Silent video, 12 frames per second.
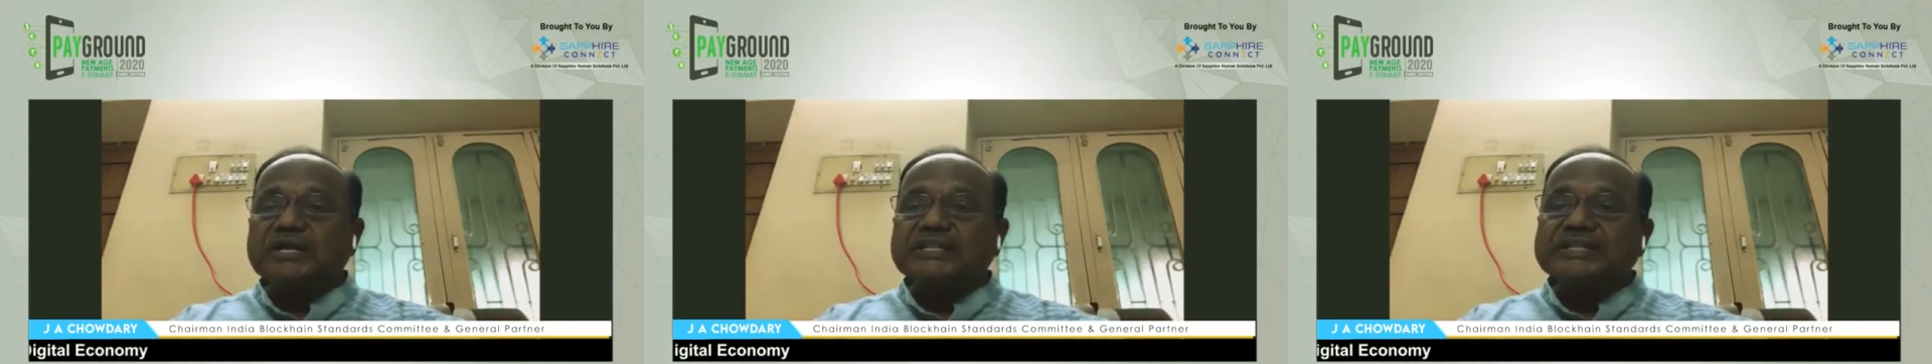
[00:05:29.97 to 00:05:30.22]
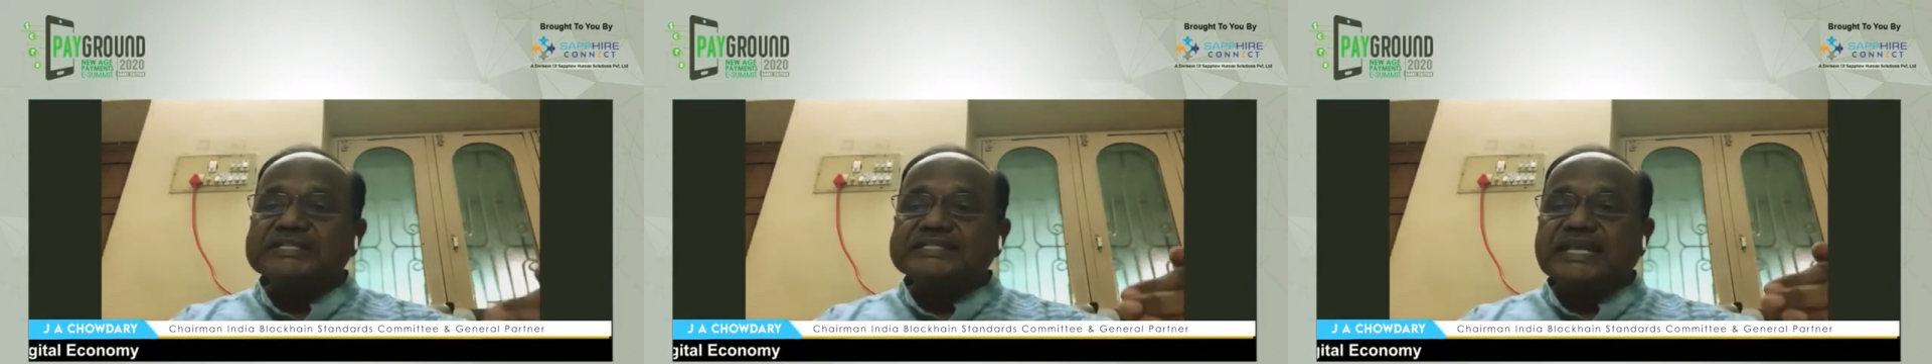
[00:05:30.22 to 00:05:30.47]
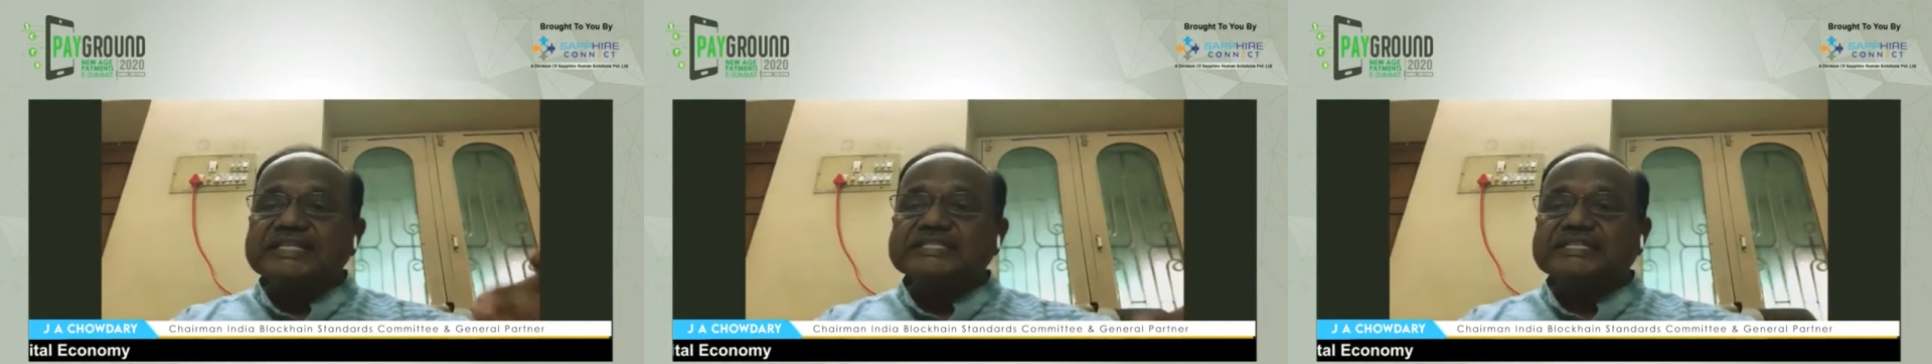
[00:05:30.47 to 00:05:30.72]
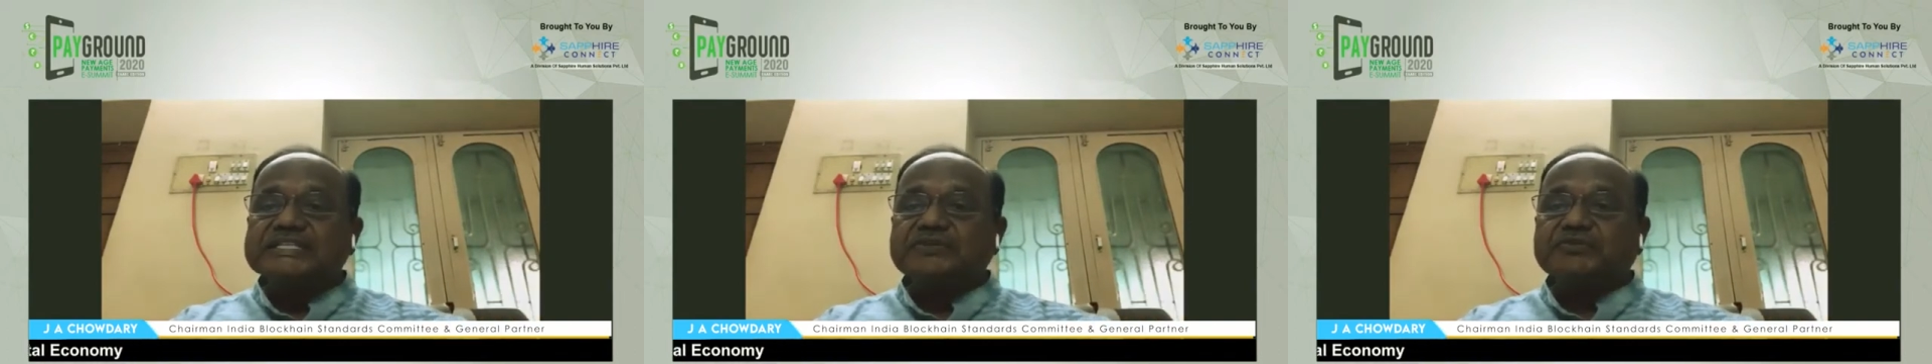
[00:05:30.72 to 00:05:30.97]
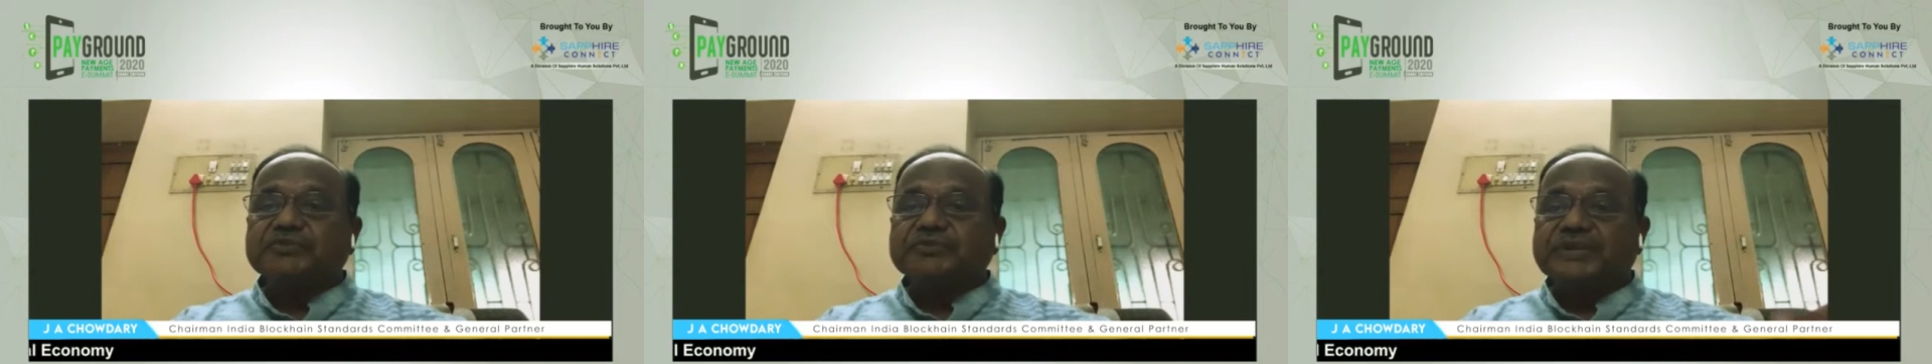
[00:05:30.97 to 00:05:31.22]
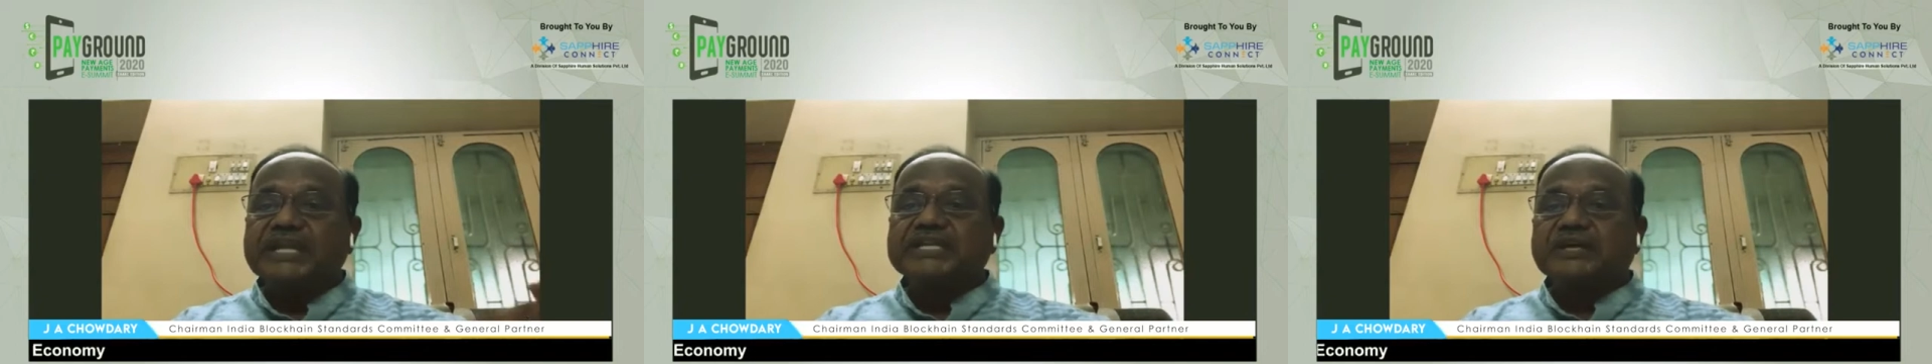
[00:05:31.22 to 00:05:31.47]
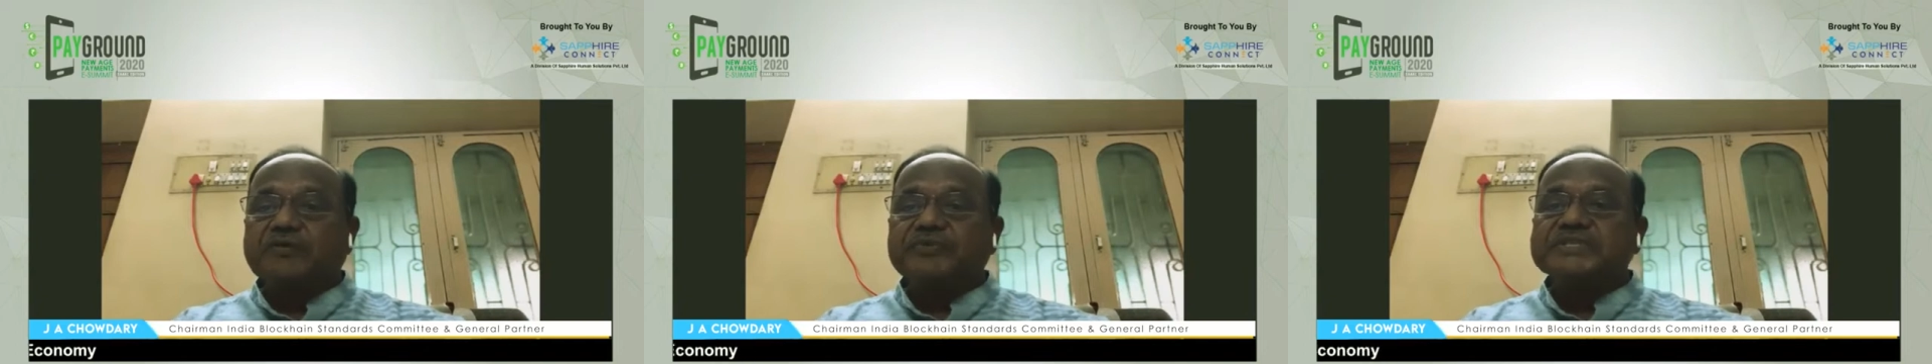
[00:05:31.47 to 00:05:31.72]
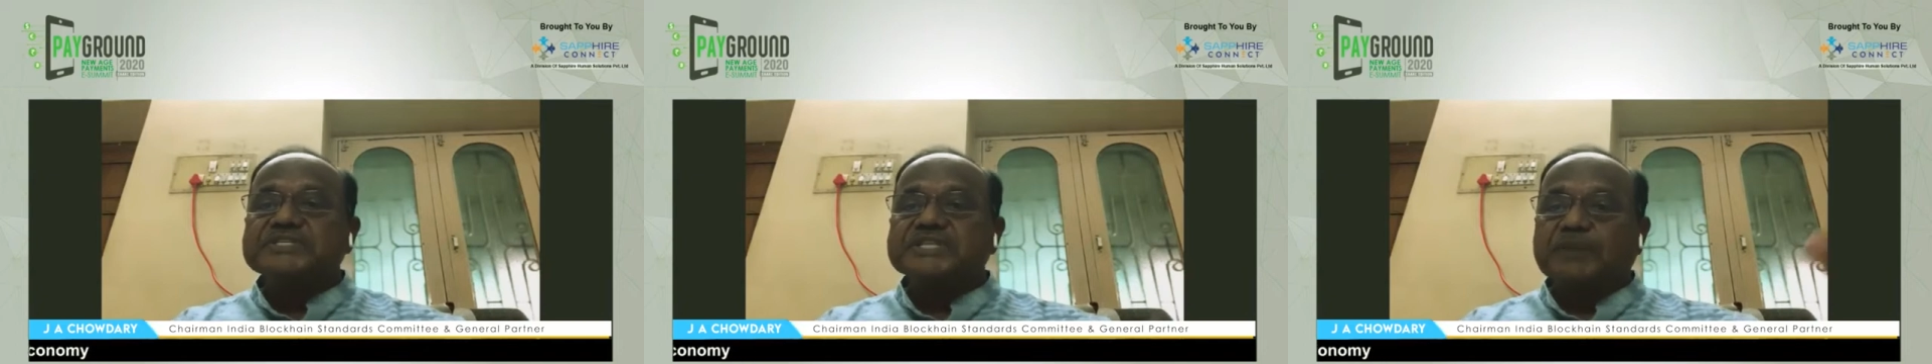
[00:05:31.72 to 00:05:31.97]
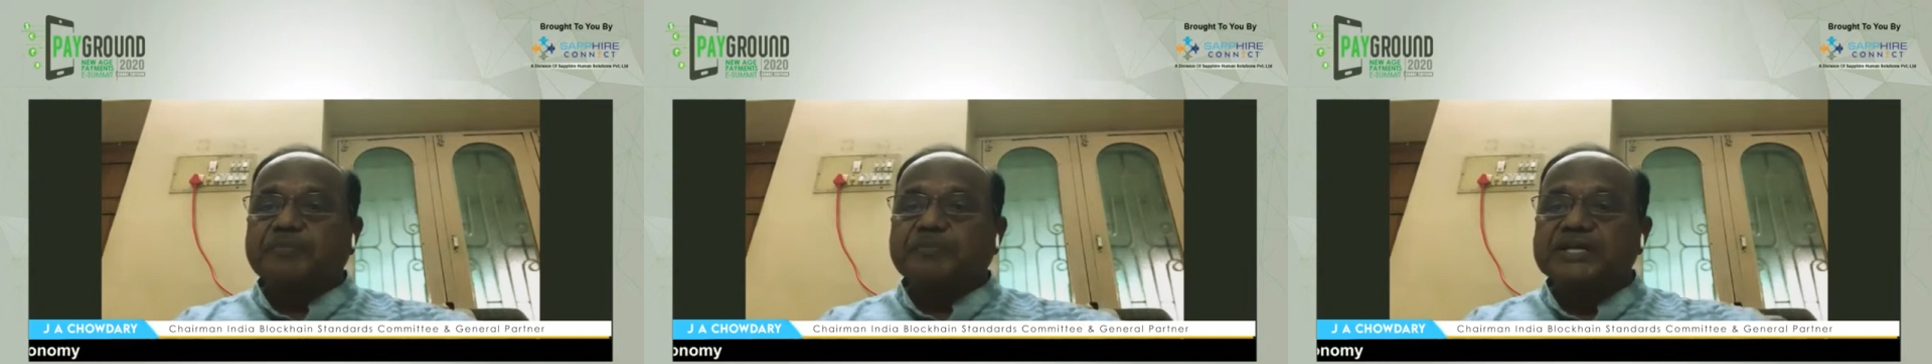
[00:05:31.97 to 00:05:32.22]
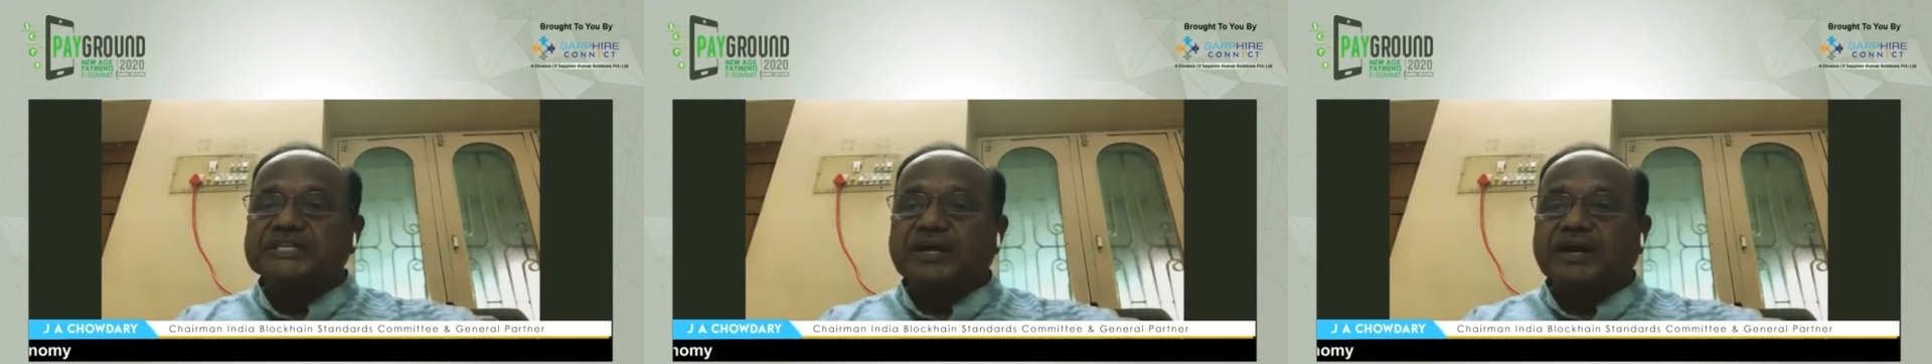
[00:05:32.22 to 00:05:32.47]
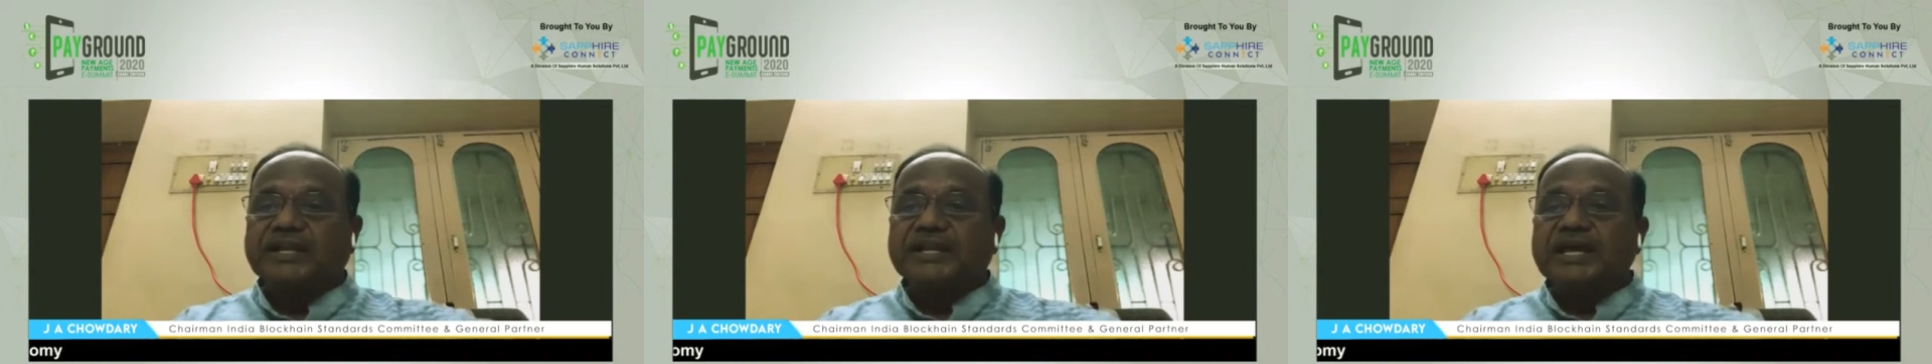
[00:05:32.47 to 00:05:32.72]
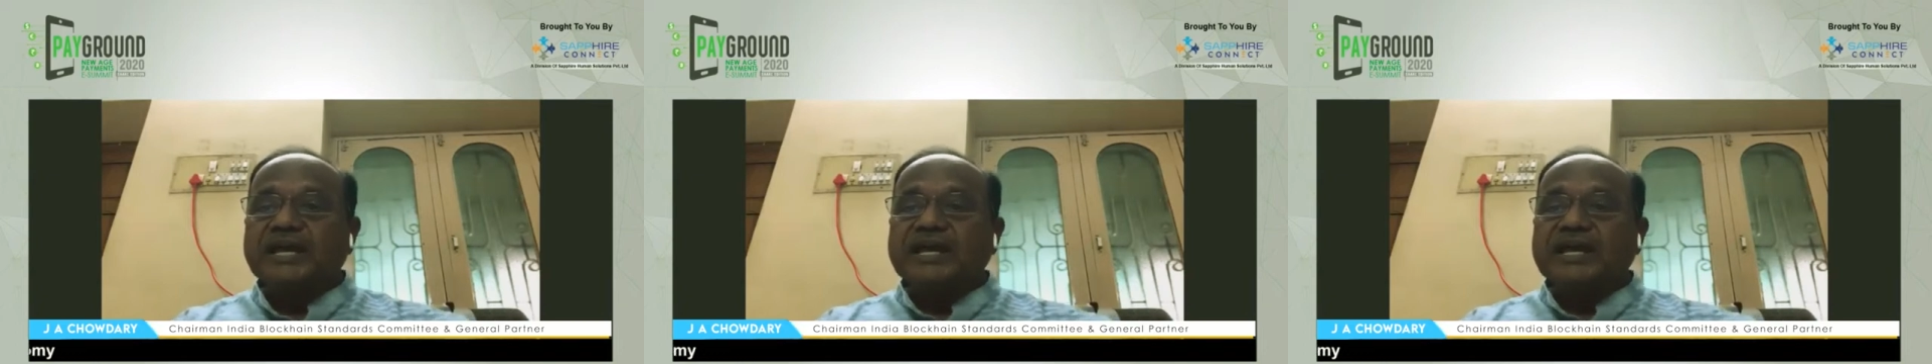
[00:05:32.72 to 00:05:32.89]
the sensitive data which they are passing on,